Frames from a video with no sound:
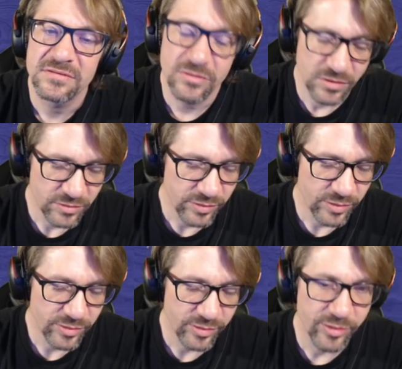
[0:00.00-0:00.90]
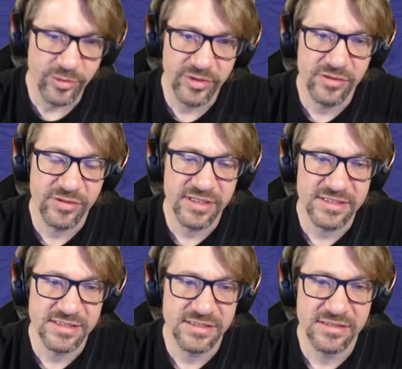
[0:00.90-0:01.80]
Whoa, whoa, whoa, whoa. no,
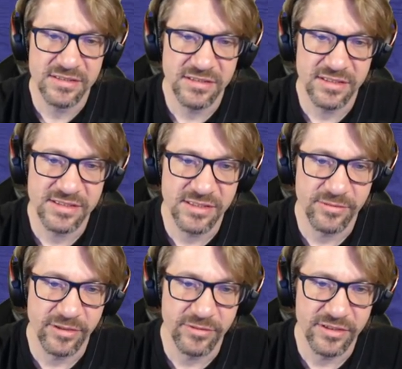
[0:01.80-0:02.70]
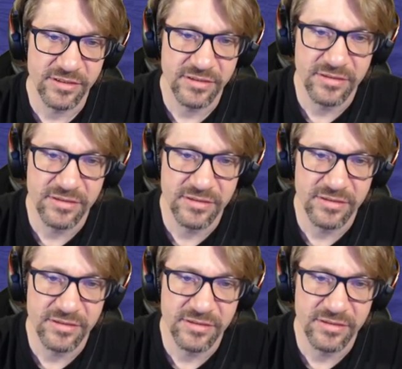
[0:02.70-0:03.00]
that's, that's not what I wanted.